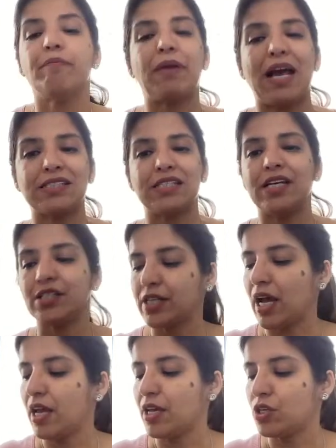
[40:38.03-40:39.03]

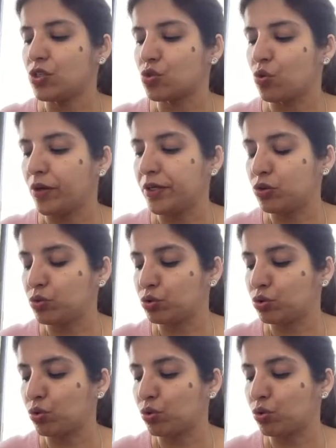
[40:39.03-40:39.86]
placenta is going to